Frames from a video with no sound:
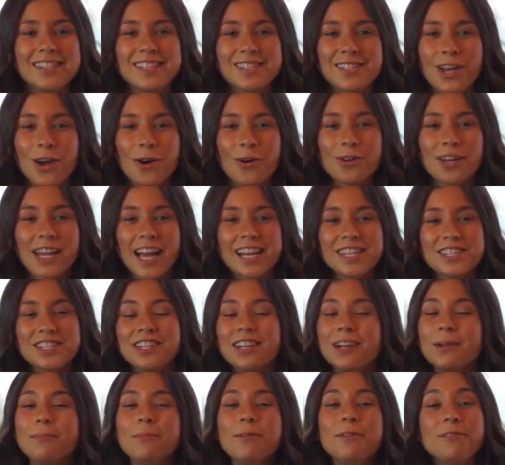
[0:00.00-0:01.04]
So gadget
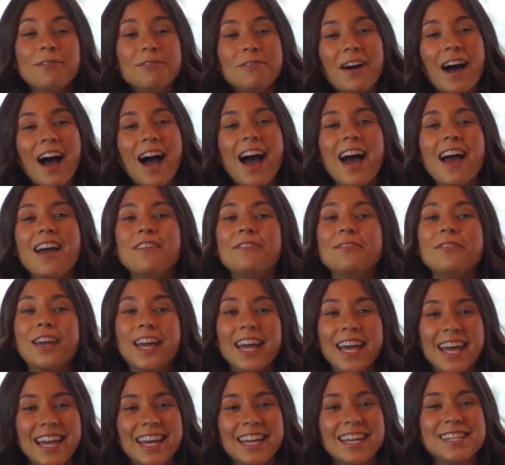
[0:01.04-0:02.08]
number five
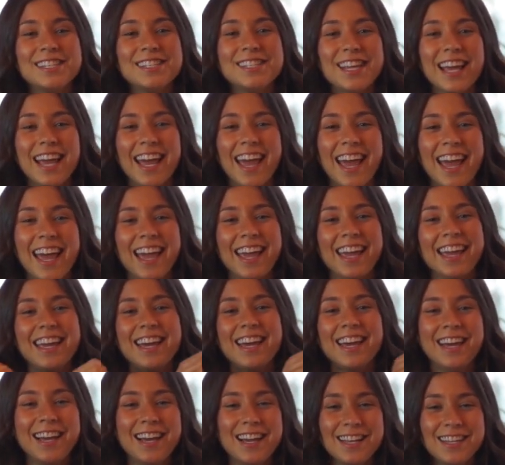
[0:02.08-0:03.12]
is a
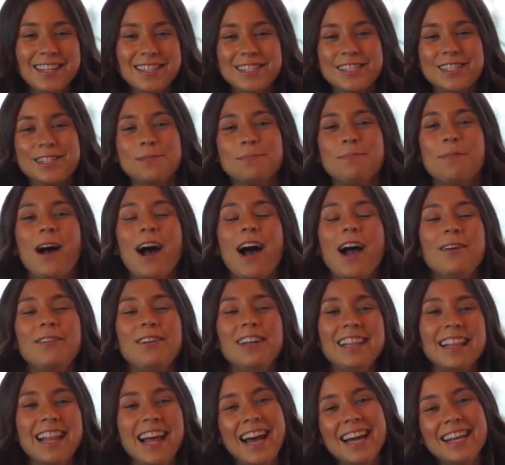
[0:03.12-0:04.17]

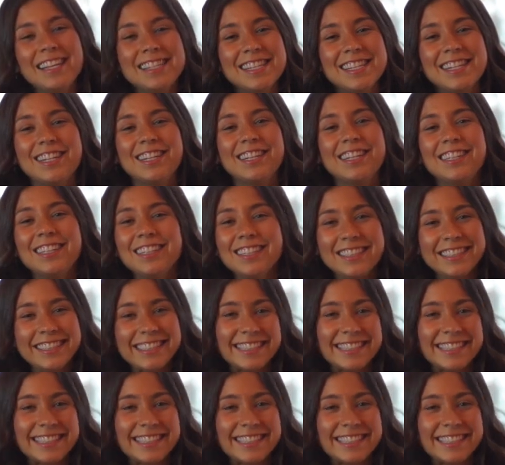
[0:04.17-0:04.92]
spiralizer.